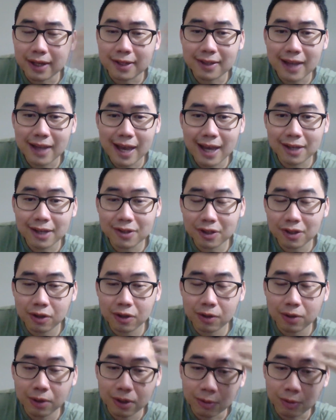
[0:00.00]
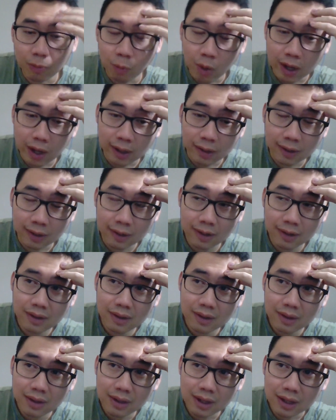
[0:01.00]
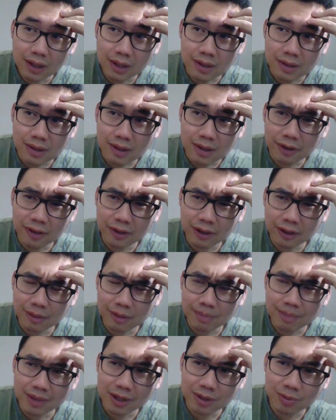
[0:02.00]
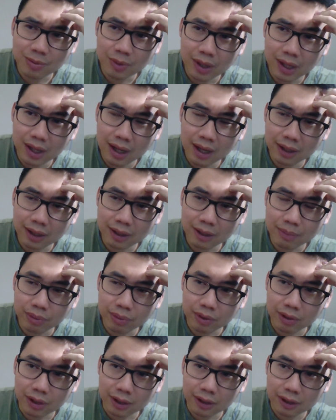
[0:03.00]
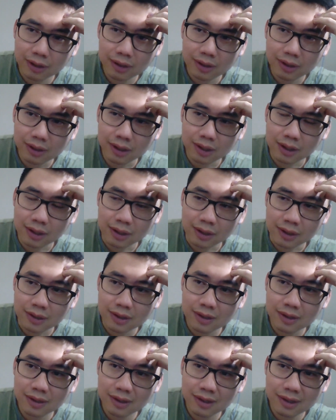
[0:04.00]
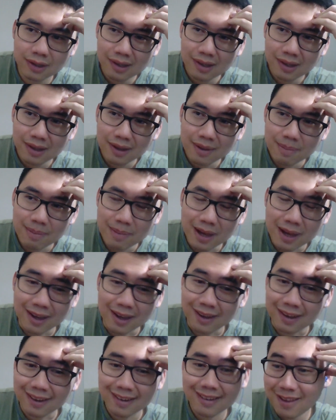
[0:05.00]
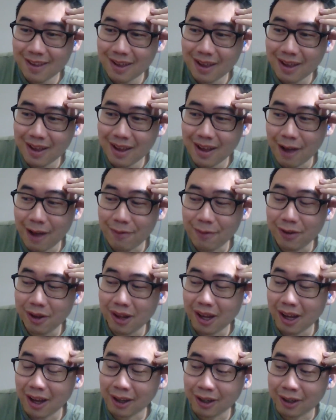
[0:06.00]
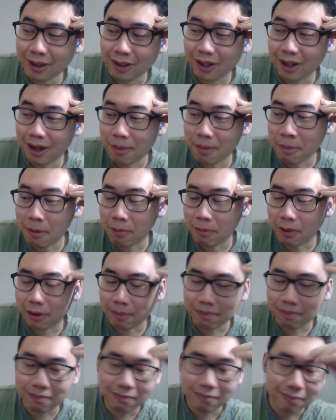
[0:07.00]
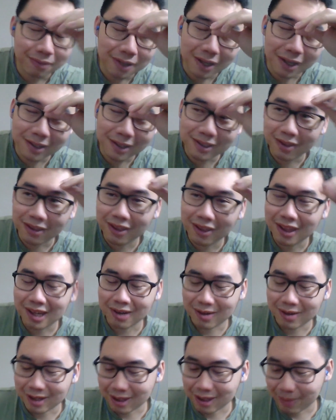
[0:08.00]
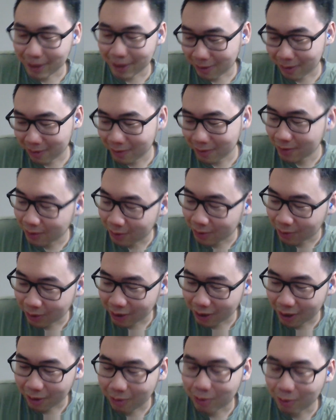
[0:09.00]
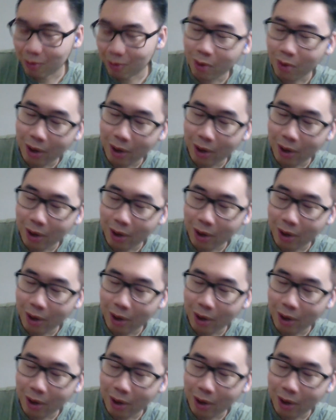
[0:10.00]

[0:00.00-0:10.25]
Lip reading: executed well. Is, I think, the best way I can put it. Because, man, I feel like I could come up with a dozen theories about what